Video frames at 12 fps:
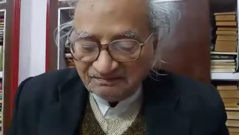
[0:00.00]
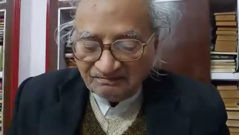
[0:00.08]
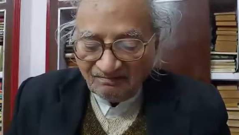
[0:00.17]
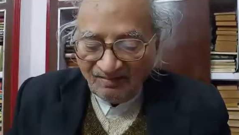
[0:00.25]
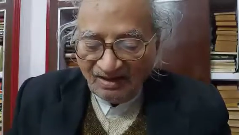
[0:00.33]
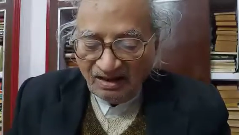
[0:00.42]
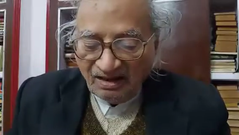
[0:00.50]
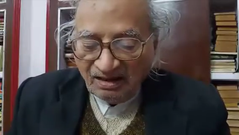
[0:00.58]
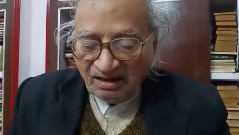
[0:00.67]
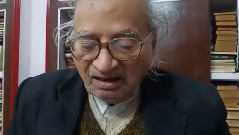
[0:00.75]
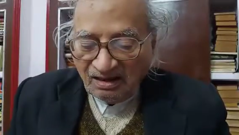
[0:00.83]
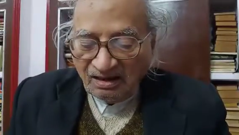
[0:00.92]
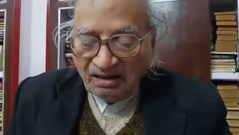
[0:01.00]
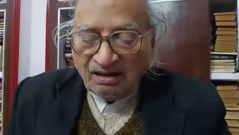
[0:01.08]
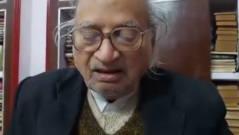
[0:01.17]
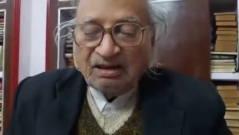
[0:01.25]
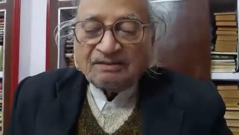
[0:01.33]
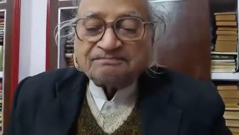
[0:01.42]

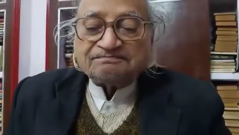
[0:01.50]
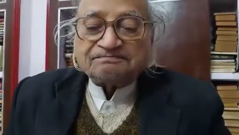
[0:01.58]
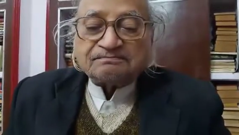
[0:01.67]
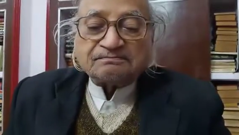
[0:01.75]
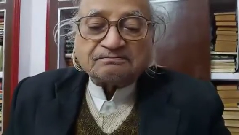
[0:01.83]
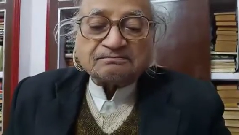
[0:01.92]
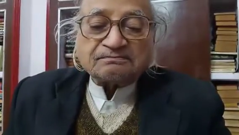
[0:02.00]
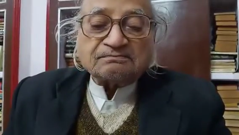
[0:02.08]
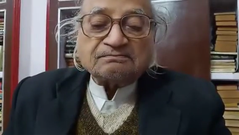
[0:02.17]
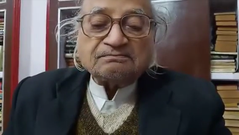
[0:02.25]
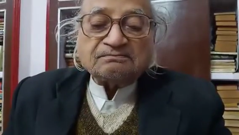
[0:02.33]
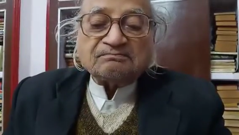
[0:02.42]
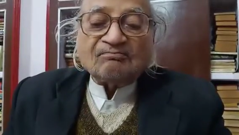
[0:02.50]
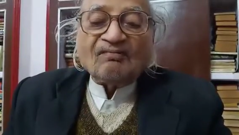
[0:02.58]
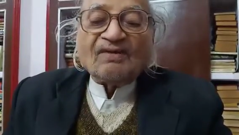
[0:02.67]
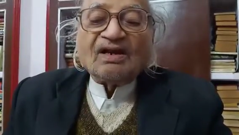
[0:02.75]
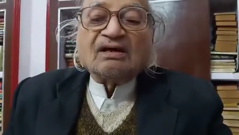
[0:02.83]
Nobody speaks.